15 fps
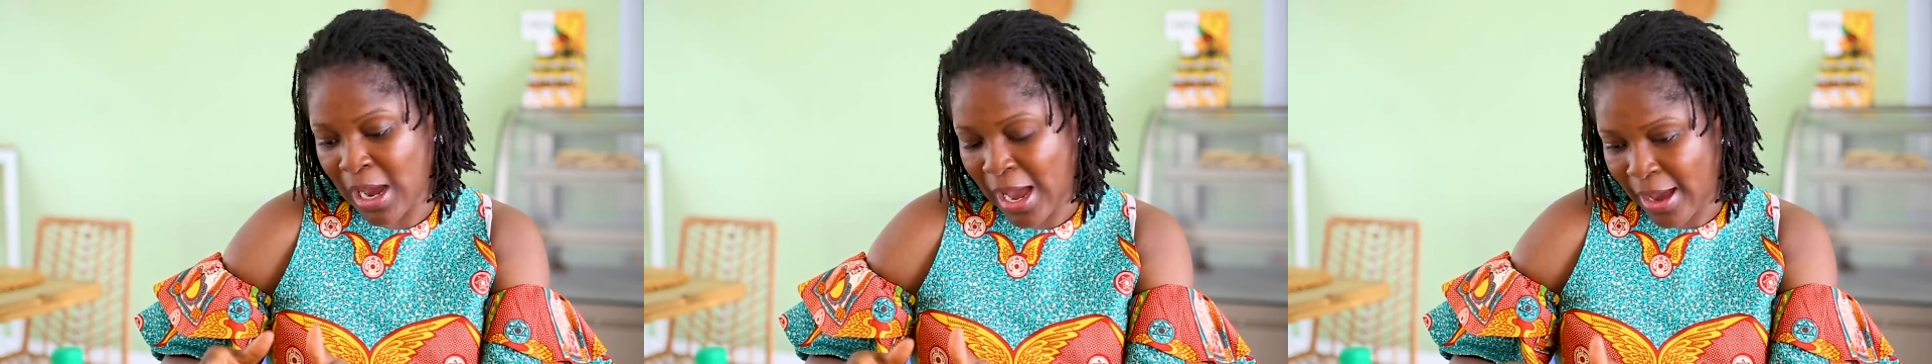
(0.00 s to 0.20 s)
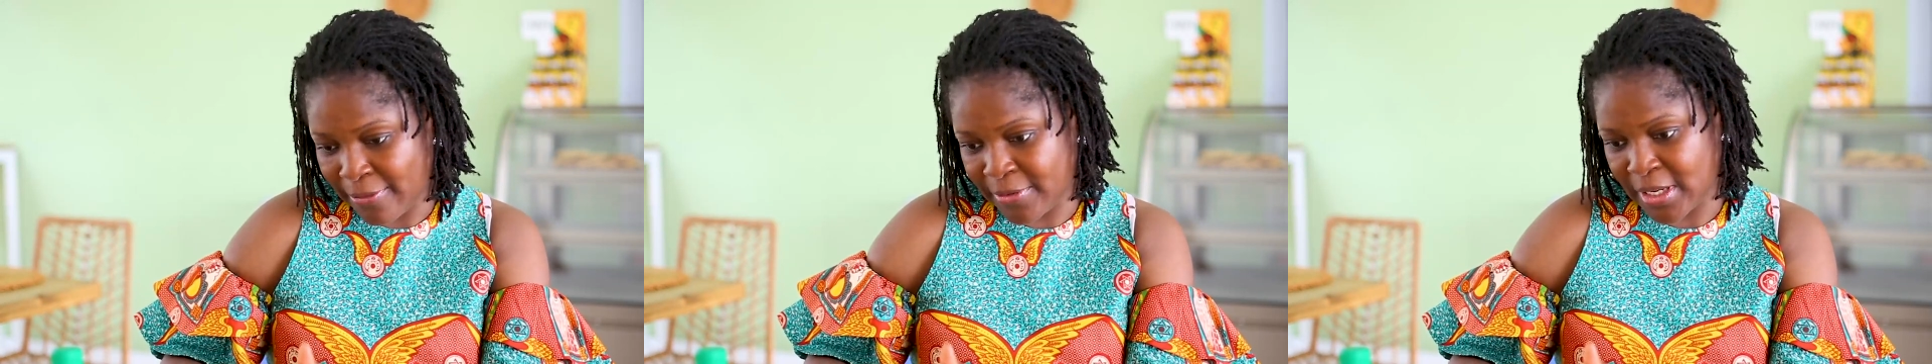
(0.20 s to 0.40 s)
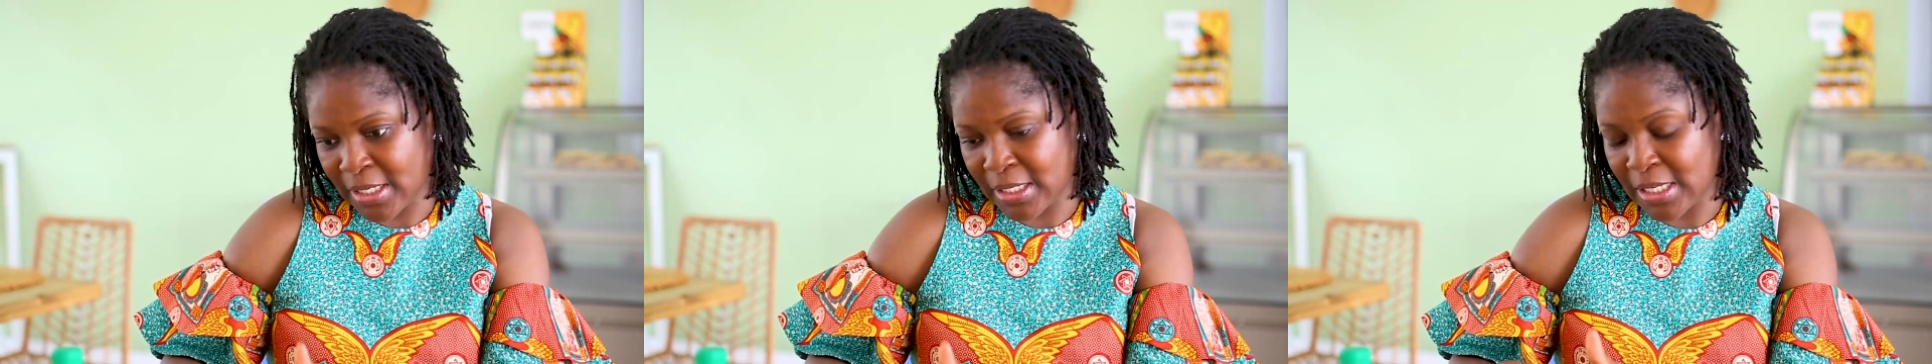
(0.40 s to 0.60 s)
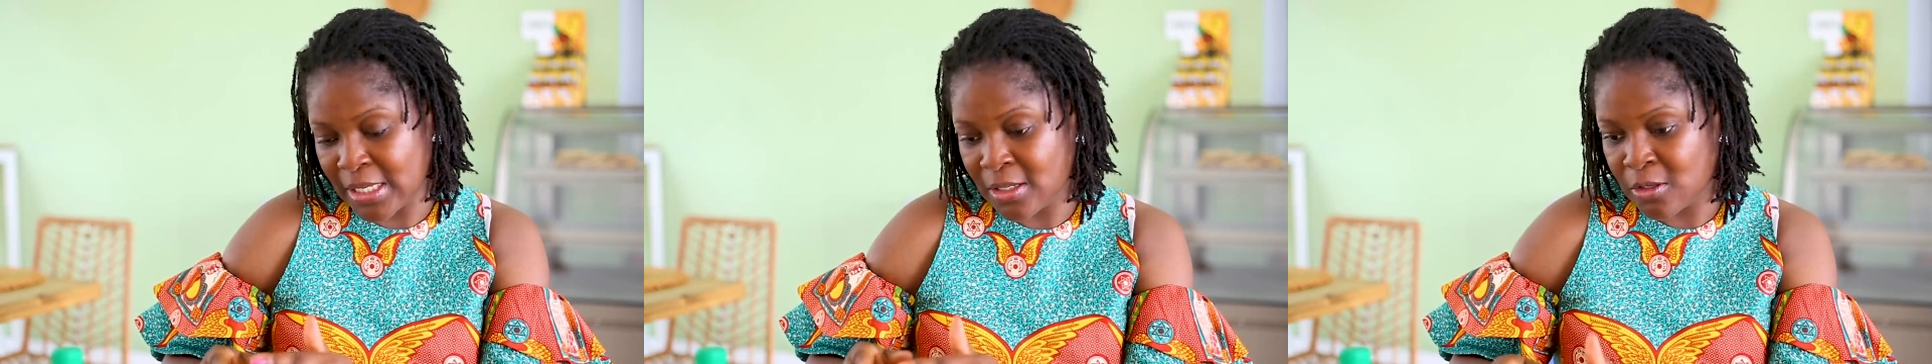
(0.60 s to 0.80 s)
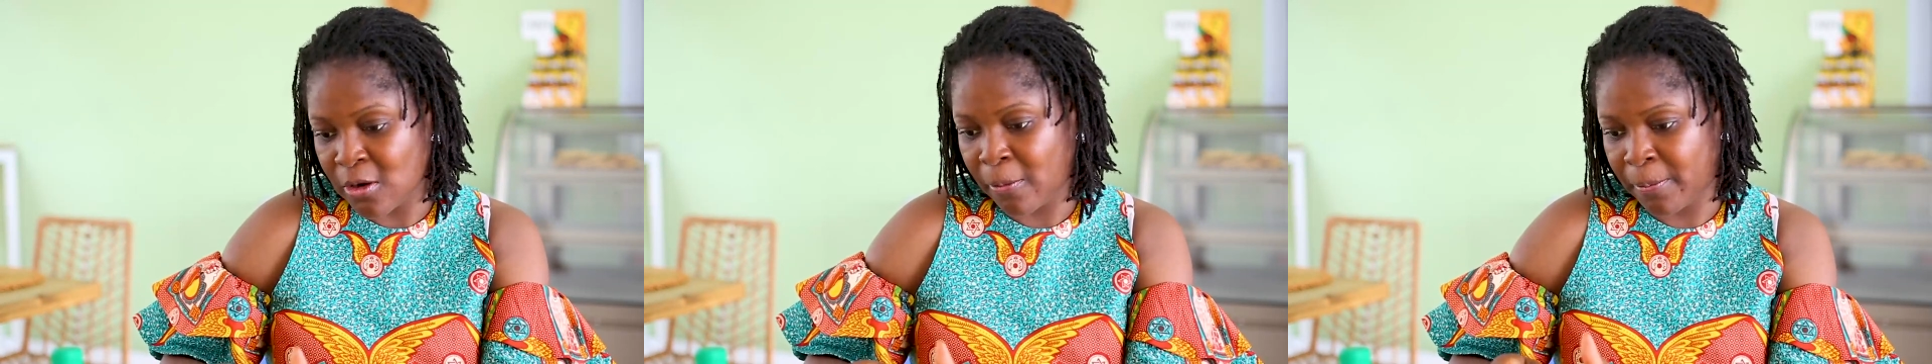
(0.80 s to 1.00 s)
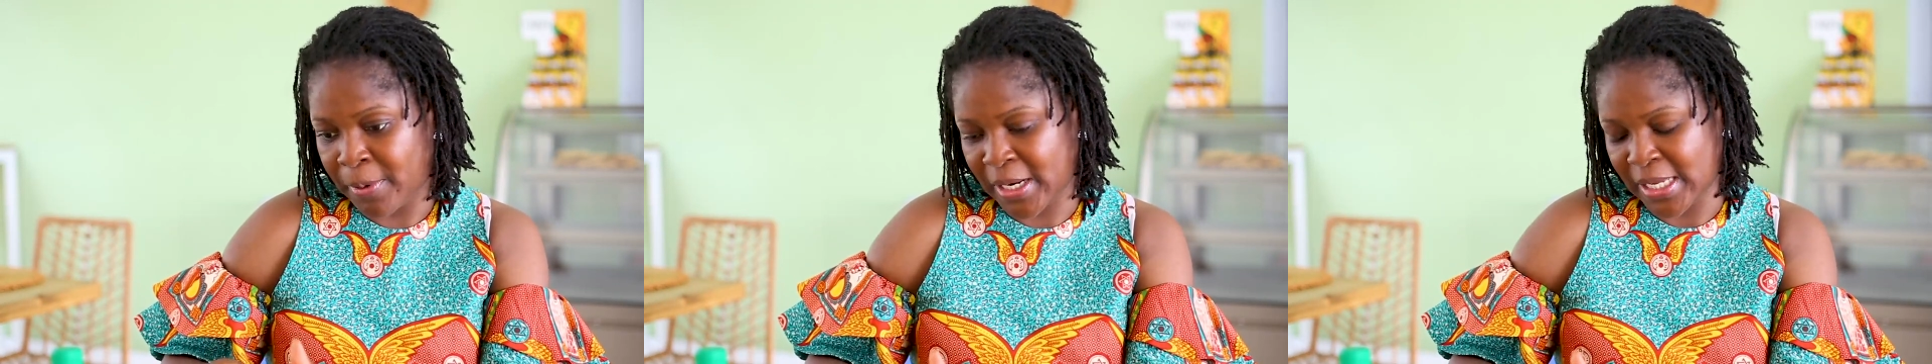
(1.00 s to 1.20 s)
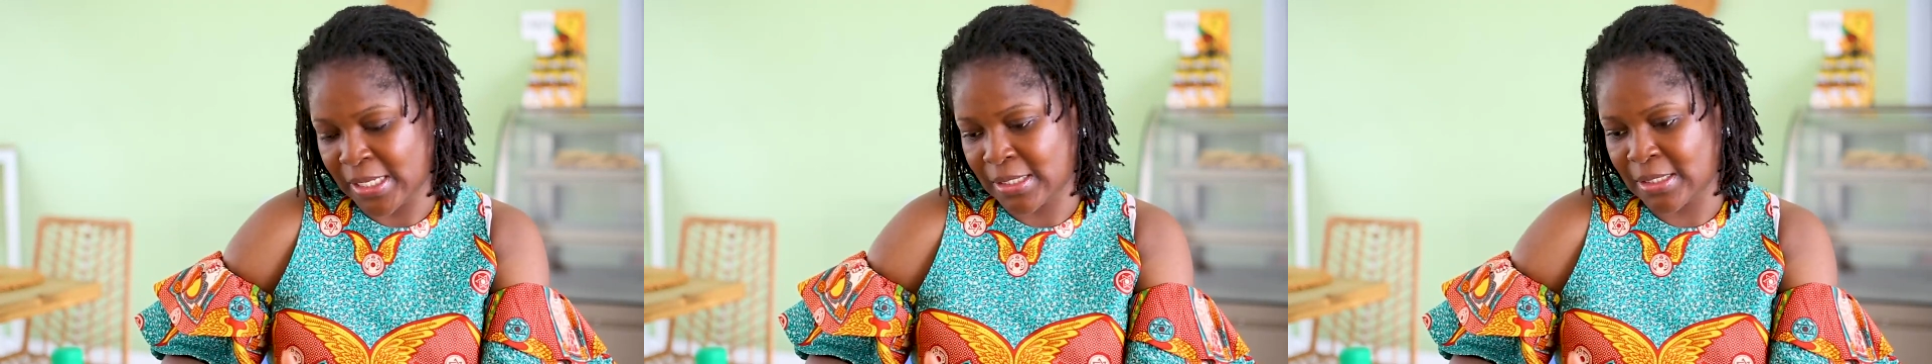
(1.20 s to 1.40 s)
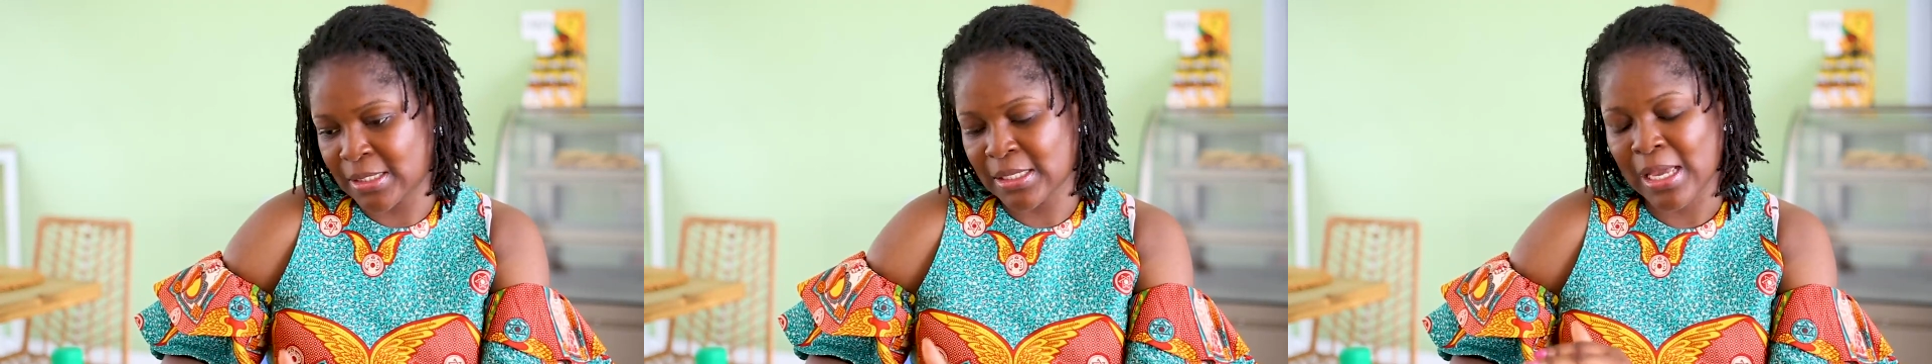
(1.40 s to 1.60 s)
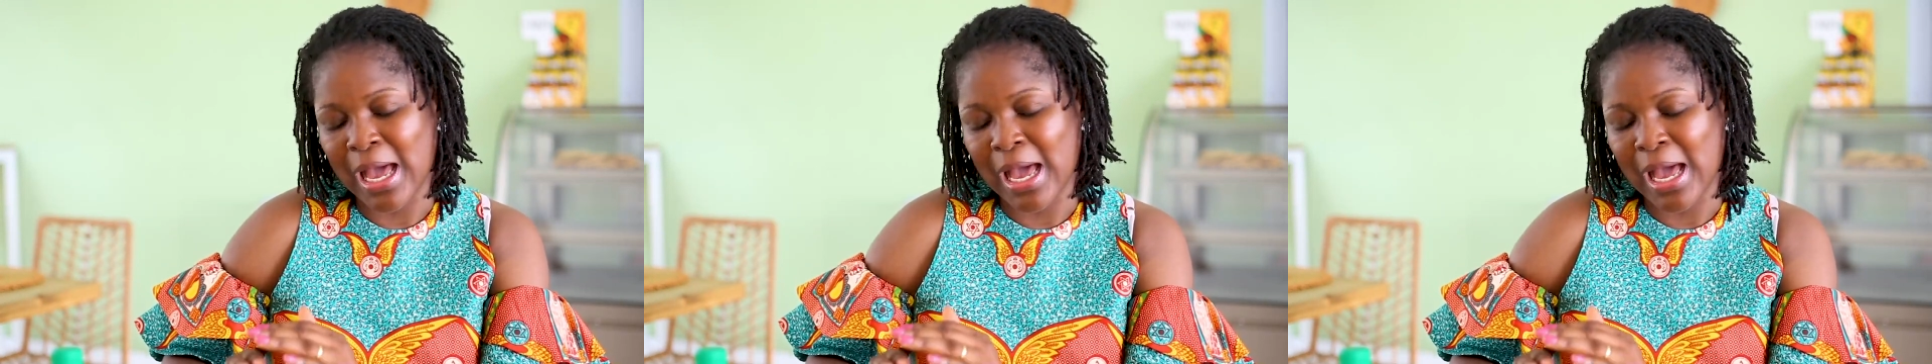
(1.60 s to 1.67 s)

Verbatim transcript: have in, in your plate